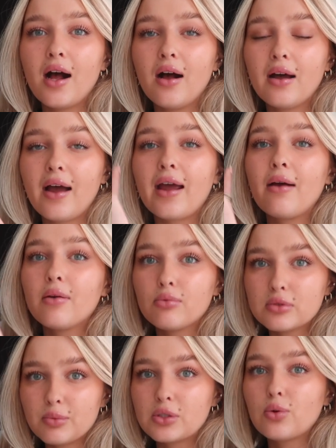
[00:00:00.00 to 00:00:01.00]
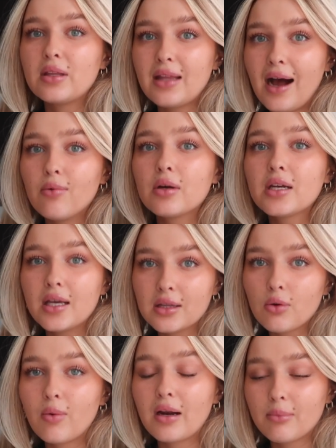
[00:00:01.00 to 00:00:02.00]
it was between that one
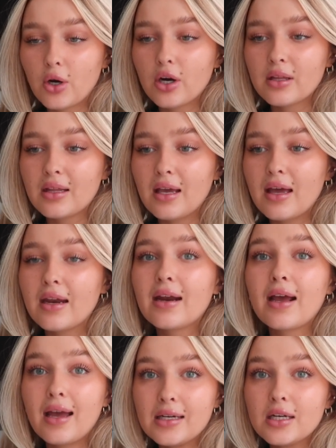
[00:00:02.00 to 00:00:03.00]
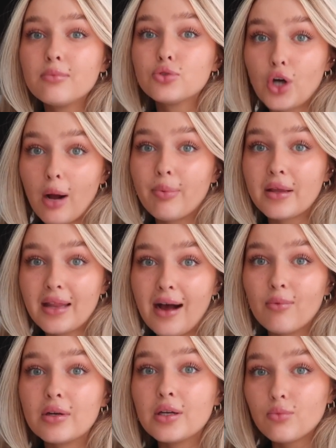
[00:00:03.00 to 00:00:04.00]
and the one I'm currently in, and I ended up dropping
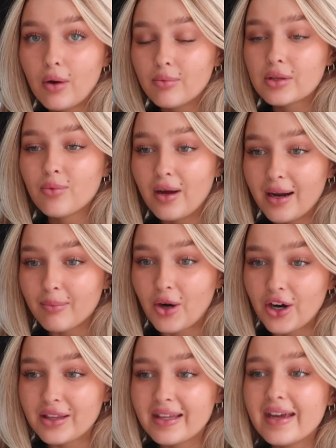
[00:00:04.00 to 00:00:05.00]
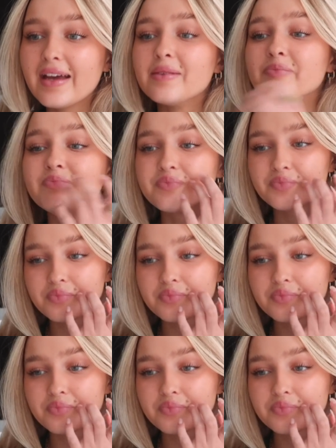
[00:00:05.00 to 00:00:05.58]
that one and went with the one I'm currently in.